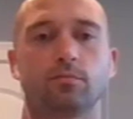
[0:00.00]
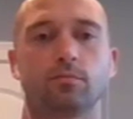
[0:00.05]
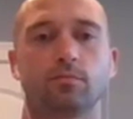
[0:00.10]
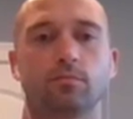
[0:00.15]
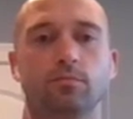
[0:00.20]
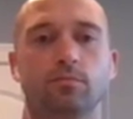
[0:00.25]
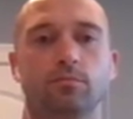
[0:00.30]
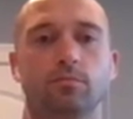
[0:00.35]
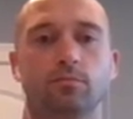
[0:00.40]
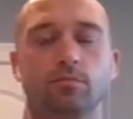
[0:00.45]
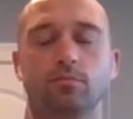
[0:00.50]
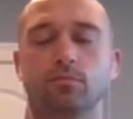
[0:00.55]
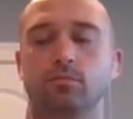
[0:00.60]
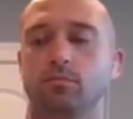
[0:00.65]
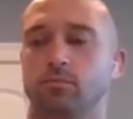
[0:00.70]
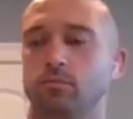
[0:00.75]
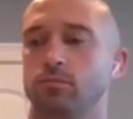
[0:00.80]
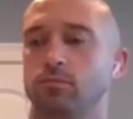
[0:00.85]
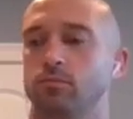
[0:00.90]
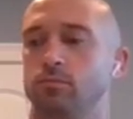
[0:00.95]

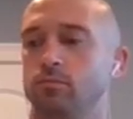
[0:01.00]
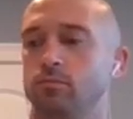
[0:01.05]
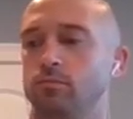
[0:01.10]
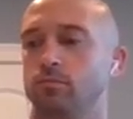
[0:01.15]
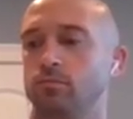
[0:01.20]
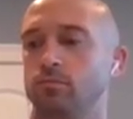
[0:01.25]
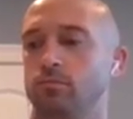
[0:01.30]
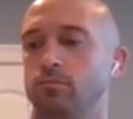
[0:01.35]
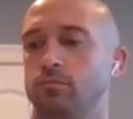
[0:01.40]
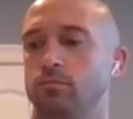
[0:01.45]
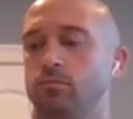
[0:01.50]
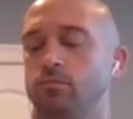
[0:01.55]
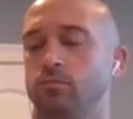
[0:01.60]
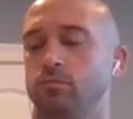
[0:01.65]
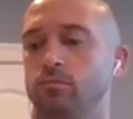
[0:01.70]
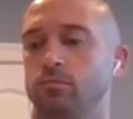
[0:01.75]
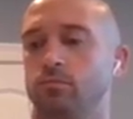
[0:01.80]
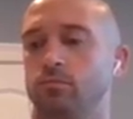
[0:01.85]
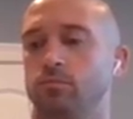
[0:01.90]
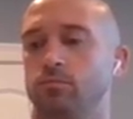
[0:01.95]

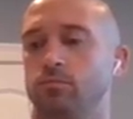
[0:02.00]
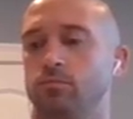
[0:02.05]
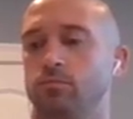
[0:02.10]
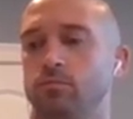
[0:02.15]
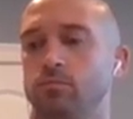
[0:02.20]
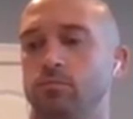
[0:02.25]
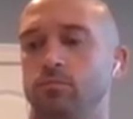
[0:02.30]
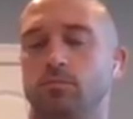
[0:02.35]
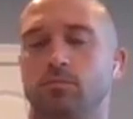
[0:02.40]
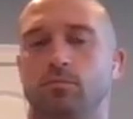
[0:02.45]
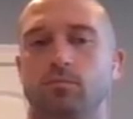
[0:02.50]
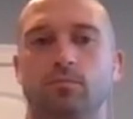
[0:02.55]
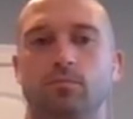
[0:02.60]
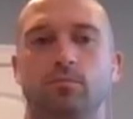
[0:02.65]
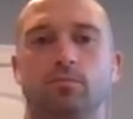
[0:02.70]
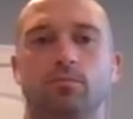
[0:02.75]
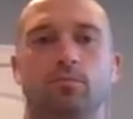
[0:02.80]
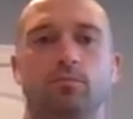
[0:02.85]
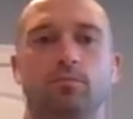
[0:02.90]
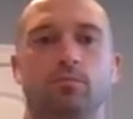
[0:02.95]

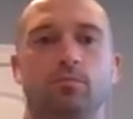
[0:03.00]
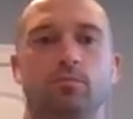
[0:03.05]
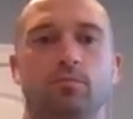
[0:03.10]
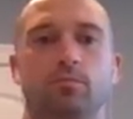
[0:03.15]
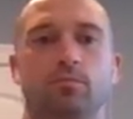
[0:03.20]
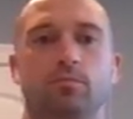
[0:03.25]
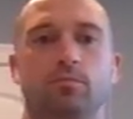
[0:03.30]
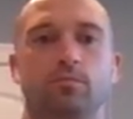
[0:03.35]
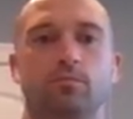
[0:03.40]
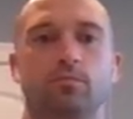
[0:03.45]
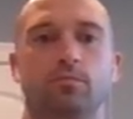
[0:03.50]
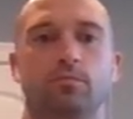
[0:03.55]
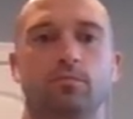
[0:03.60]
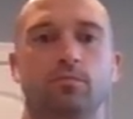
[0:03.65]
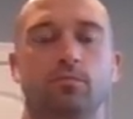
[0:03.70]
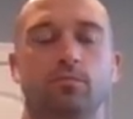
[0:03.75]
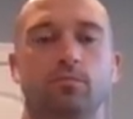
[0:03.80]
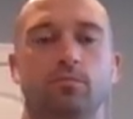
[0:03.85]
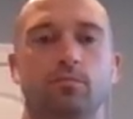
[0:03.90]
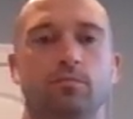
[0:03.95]

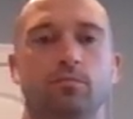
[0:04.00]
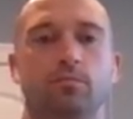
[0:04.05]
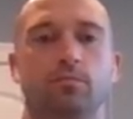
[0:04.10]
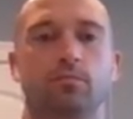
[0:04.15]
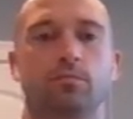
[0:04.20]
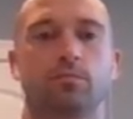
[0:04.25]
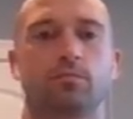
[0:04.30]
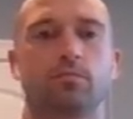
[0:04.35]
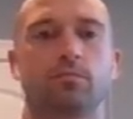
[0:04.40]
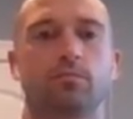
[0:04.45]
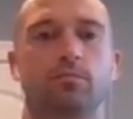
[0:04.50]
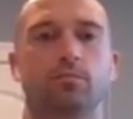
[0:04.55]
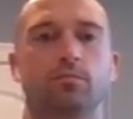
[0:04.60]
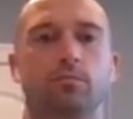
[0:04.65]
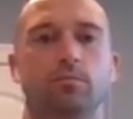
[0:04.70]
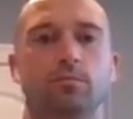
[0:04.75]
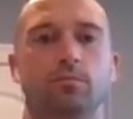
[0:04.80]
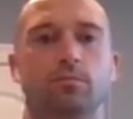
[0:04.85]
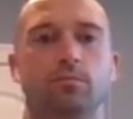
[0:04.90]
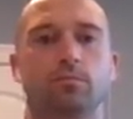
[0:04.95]

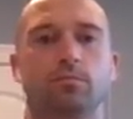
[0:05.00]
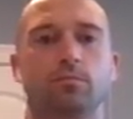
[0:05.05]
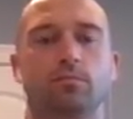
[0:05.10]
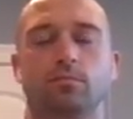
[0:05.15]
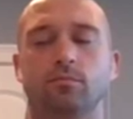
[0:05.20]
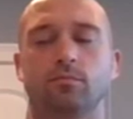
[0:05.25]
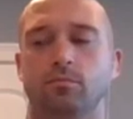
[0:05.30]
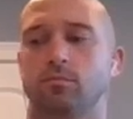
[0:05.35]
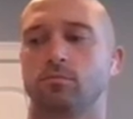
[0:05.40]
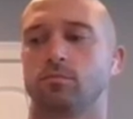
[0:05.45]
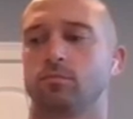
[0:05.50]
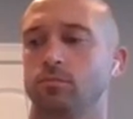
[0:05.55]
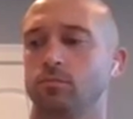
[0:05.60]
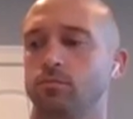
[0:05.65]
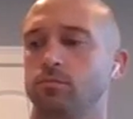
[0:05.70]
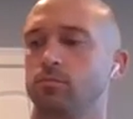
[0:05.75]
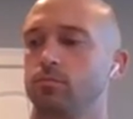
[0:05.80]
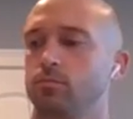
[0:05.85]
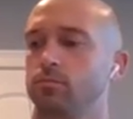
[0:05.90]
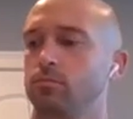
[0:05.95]

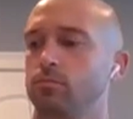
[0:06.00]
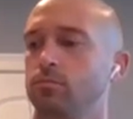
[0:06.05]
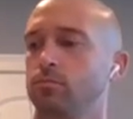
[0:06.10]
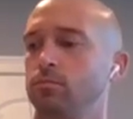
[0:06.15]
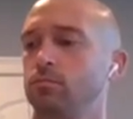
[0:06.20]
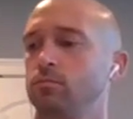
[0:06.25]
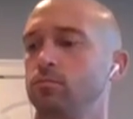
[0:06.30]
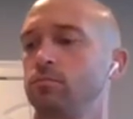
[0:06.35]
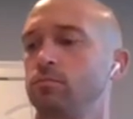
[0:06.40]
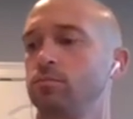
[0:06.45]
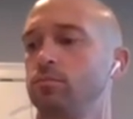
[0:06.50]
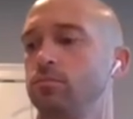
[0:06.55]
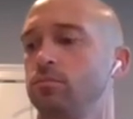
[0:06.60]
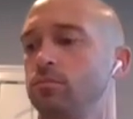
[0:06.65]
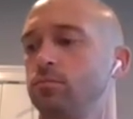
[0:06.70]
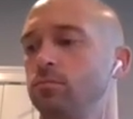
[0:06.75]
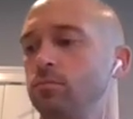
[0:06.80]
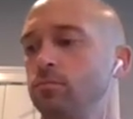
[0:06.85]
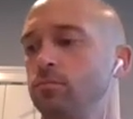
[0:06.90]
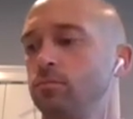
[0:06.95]

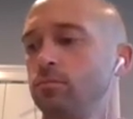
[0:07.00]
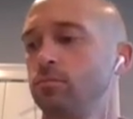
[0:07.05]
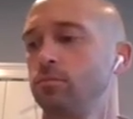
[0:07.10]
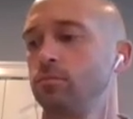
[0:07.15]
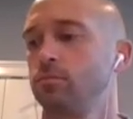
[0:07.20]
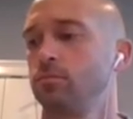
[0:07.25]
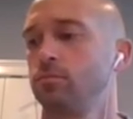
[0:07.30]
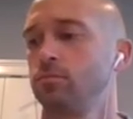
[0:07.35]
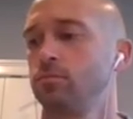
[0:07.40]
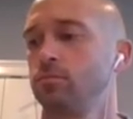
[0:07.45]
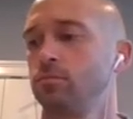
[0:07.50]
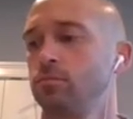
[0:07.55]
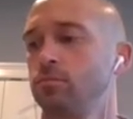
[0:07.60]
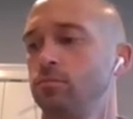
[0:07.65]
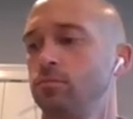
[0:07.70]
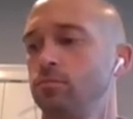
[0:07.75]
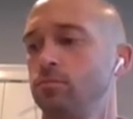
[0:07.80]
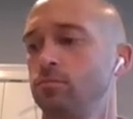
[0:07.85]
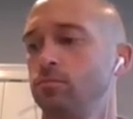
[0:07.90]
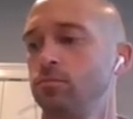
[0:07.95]
The person shown says nothing.